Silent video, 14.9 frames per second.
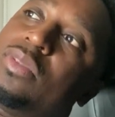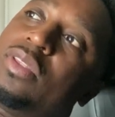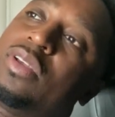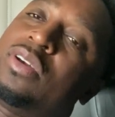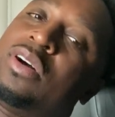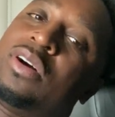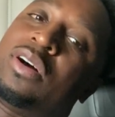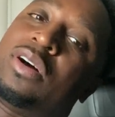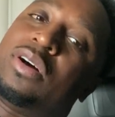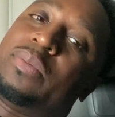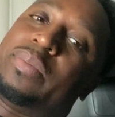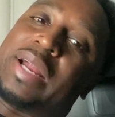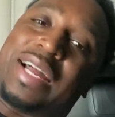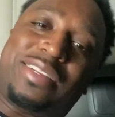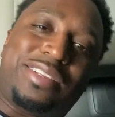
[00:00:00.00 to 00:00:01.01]

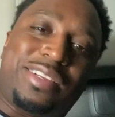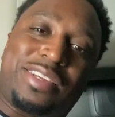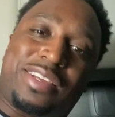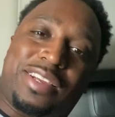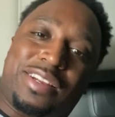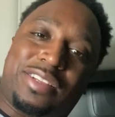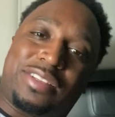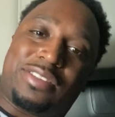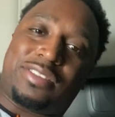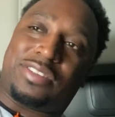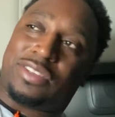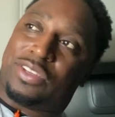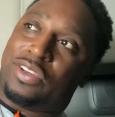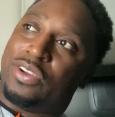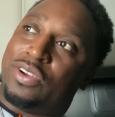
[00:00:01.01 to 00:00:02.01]
But I did get it
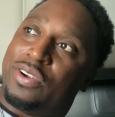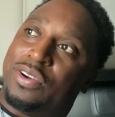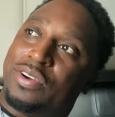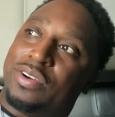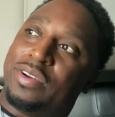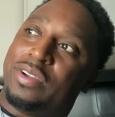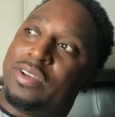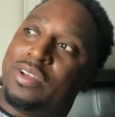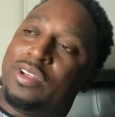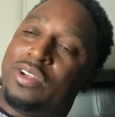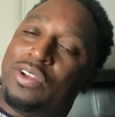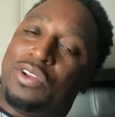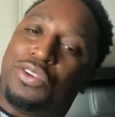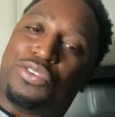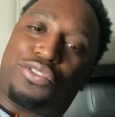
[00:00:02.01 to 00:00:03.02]
secured.
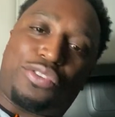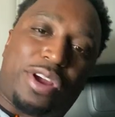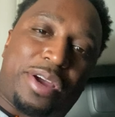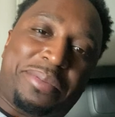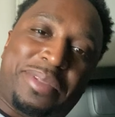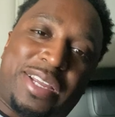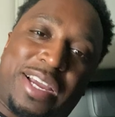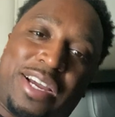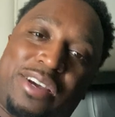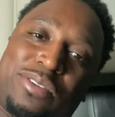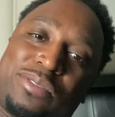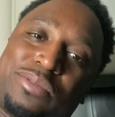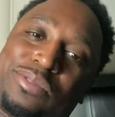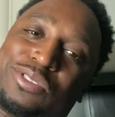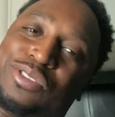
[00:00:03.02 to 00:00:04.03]
strapped
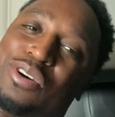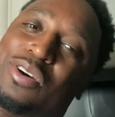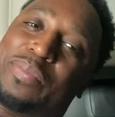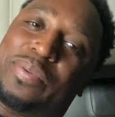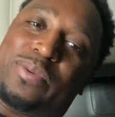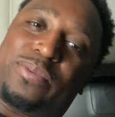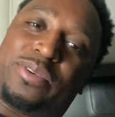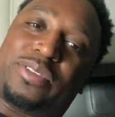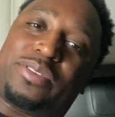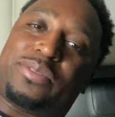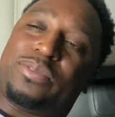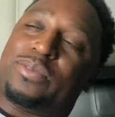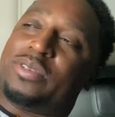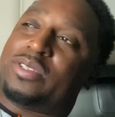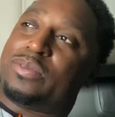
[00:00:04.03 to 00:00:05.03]
down. Tarping
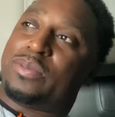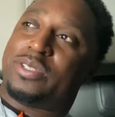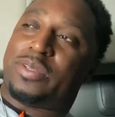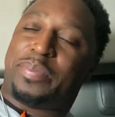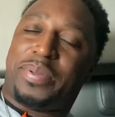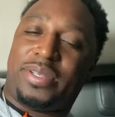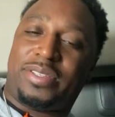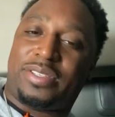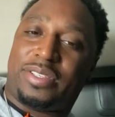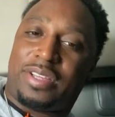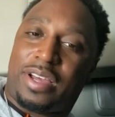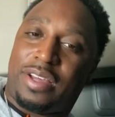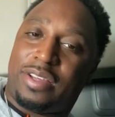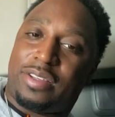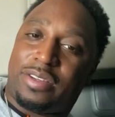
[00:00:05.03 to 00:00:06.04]
was a piece of
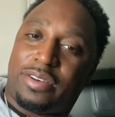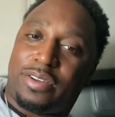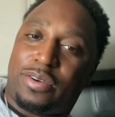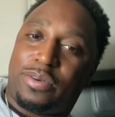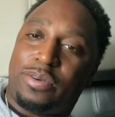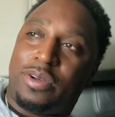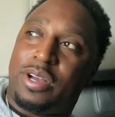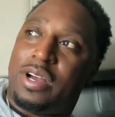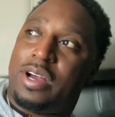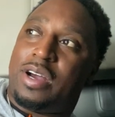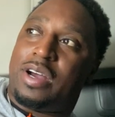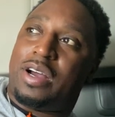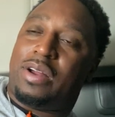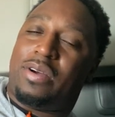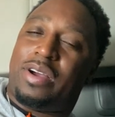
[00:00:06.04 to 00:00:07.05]
cake, you know.
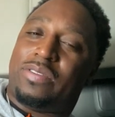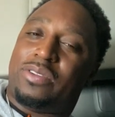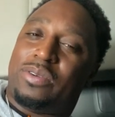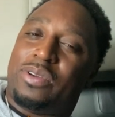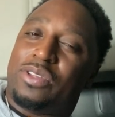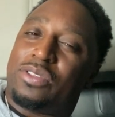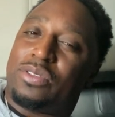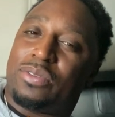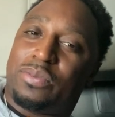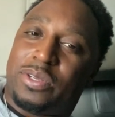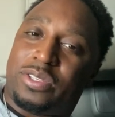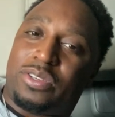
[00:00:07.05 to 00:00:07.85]
I don't have no issues with